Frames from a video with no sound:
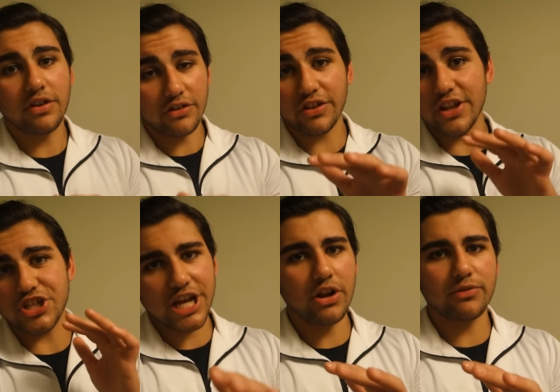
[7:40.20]
Seriously, the
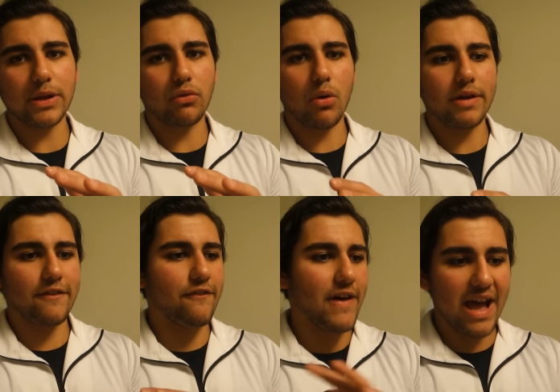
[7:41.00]
channel's been growing
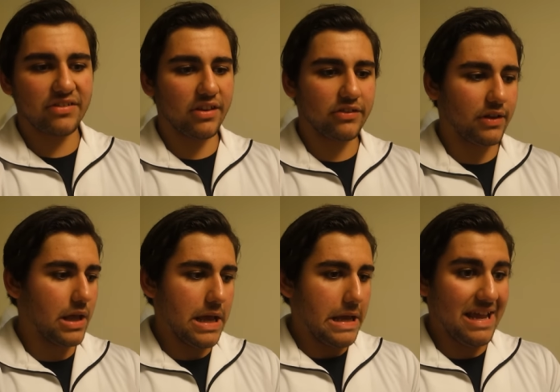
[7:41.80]
the fastest
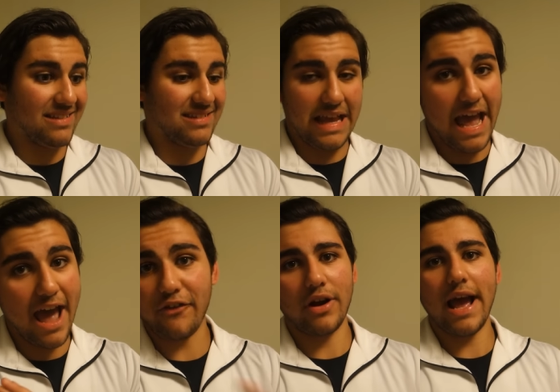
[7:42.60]
it's
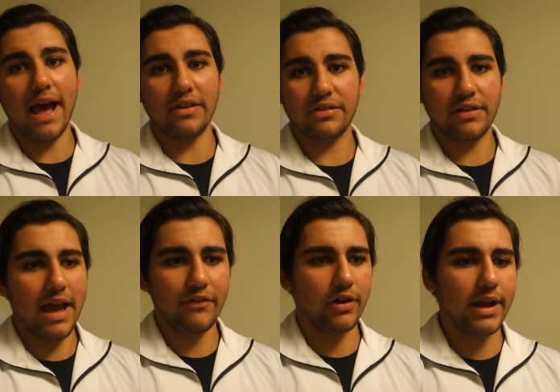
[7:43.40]
ever has,
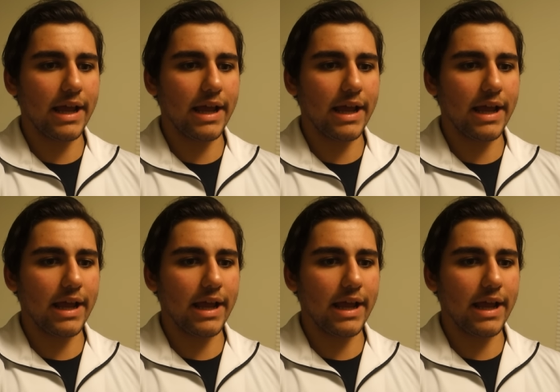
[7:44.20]
ever.